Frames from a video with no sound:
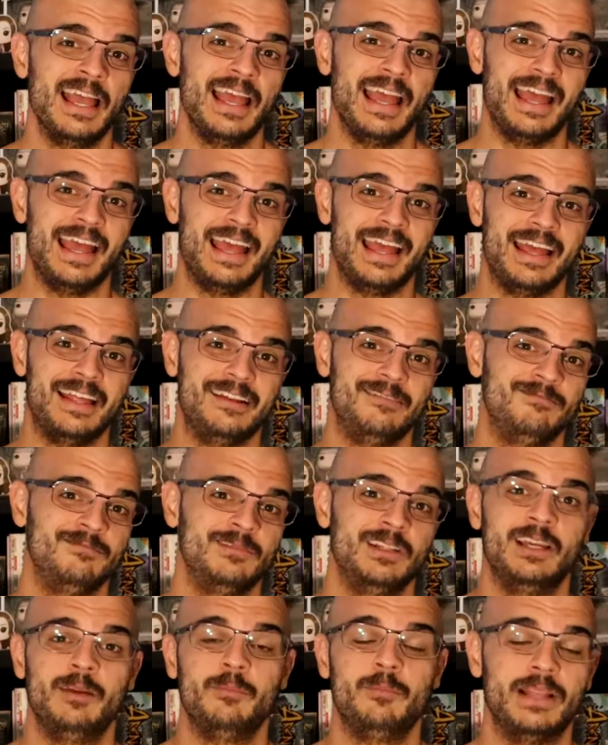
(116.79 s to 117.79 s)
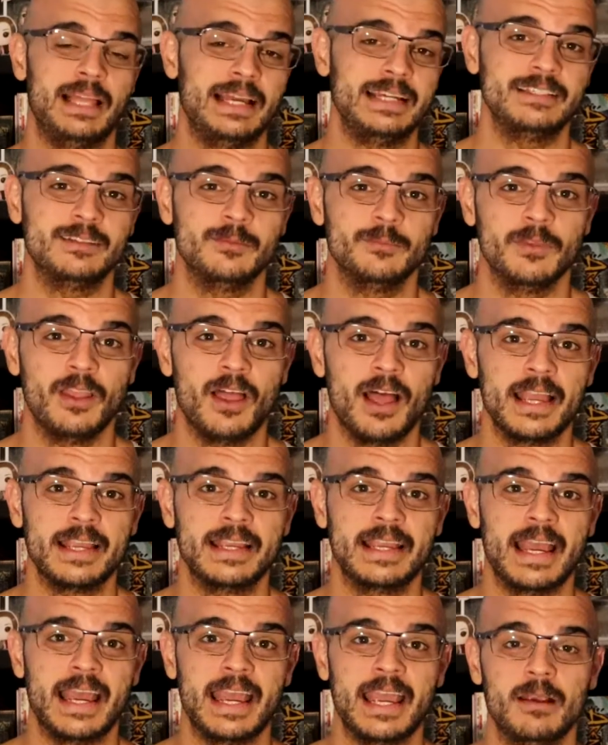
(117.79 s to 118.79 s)
and play some light
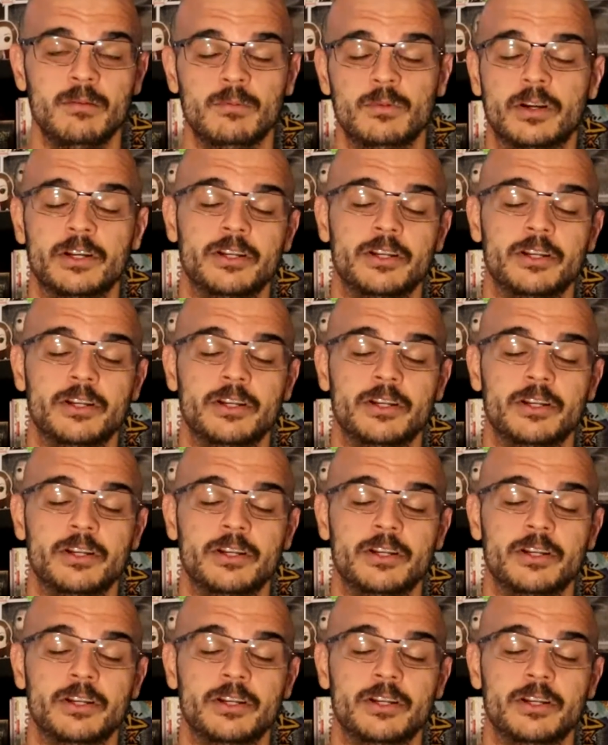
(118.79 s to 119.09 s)
games where